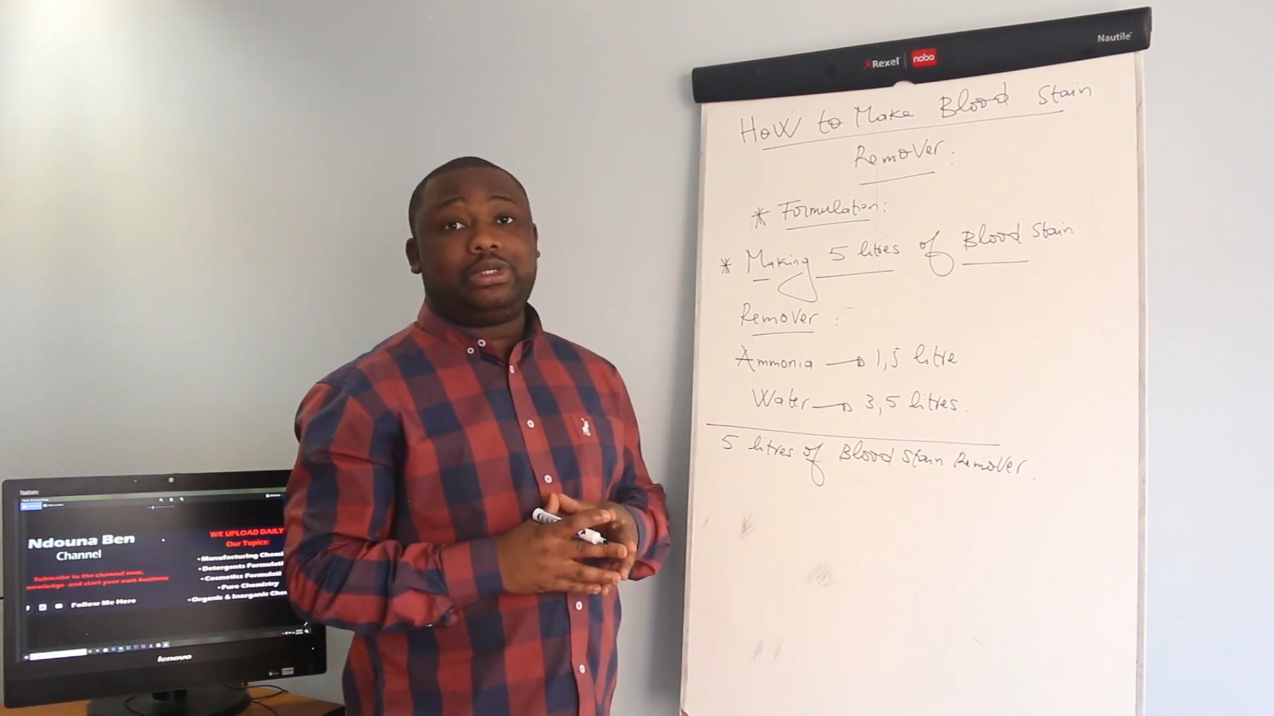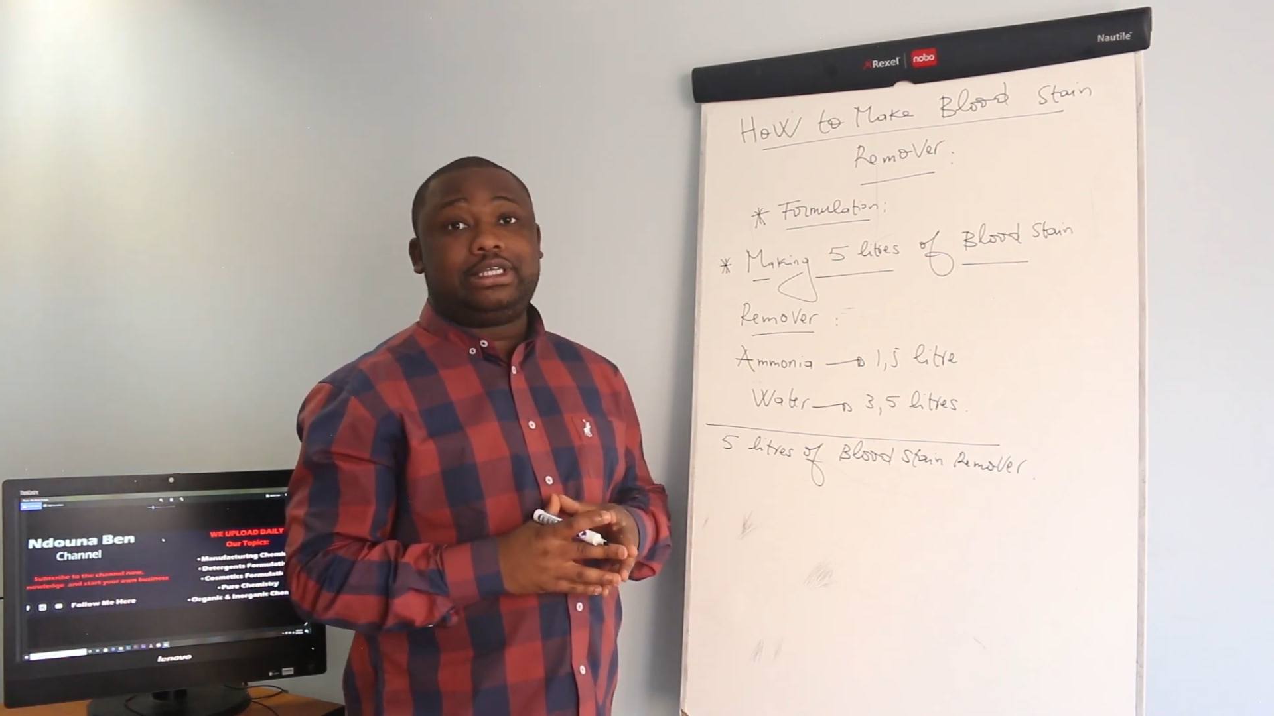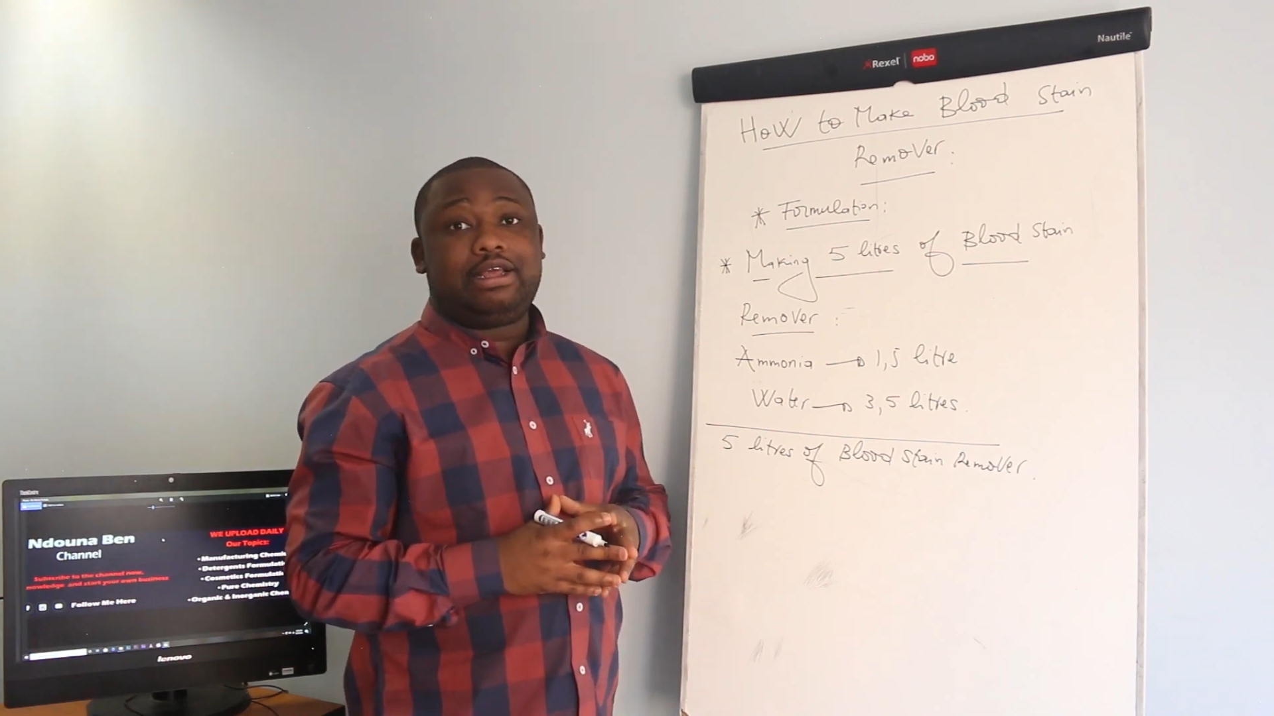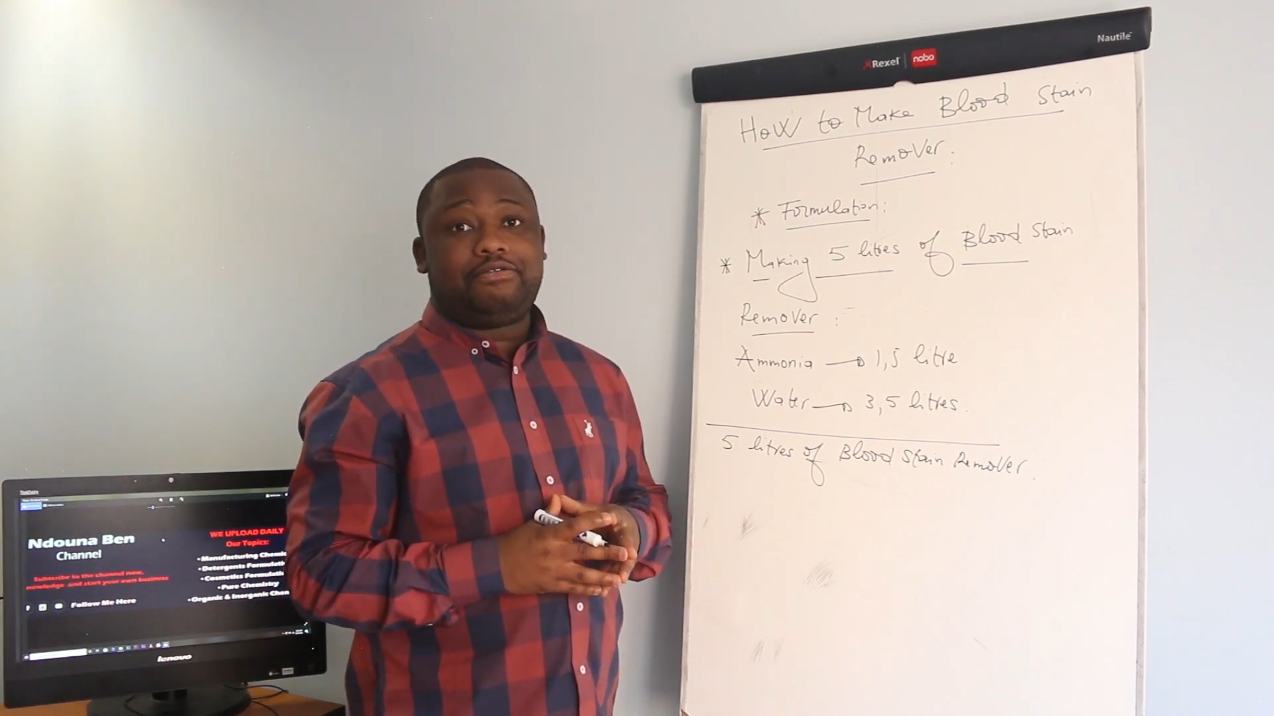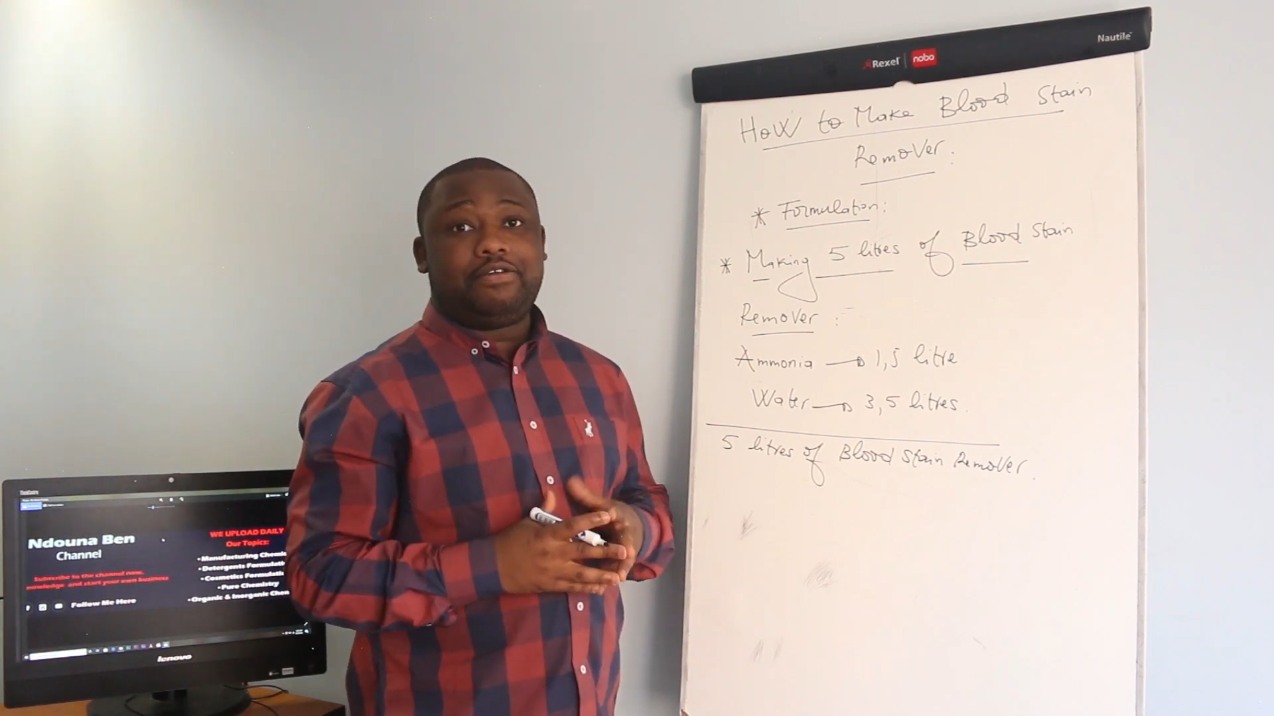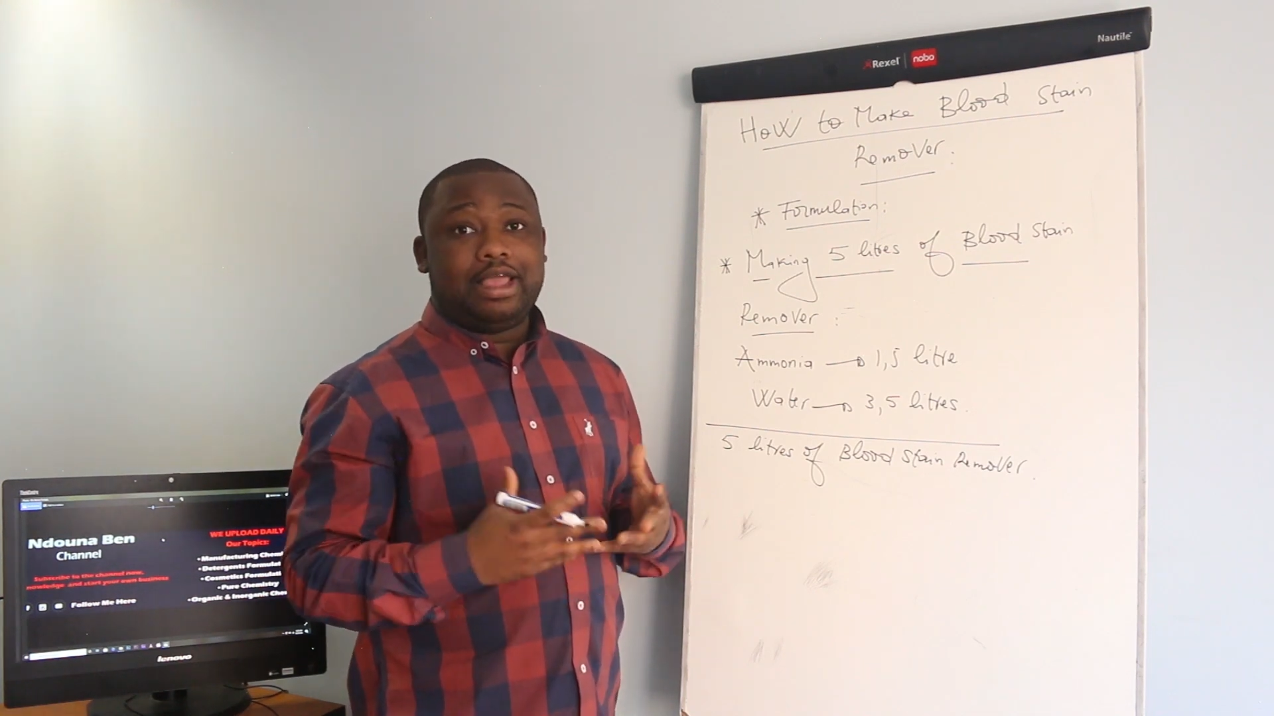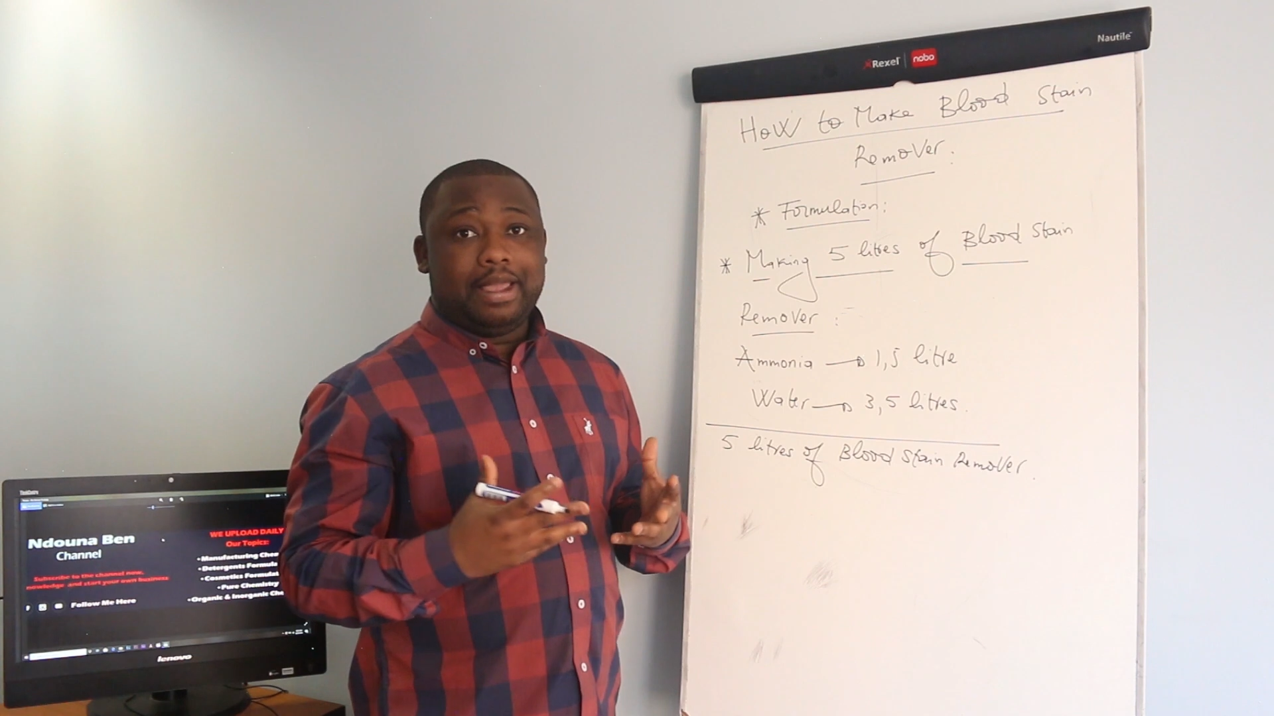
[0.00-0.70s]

yourself.